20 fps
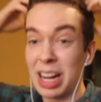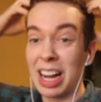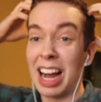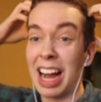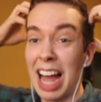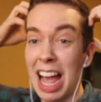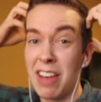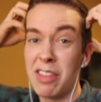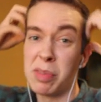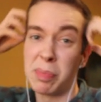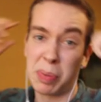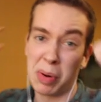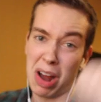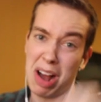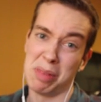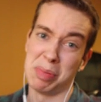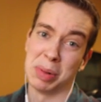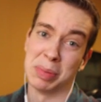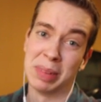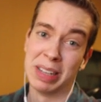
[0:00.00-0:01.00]
have a
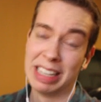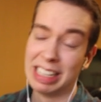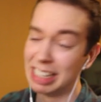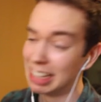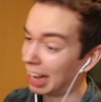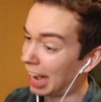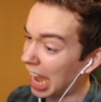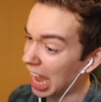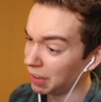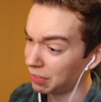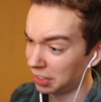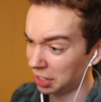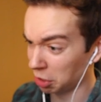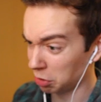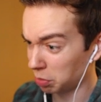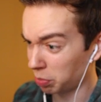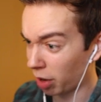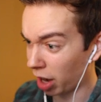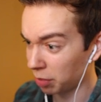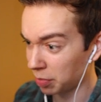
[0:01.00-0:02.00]
problem. I have a
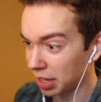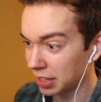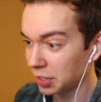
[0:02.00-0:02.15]
terrible problem.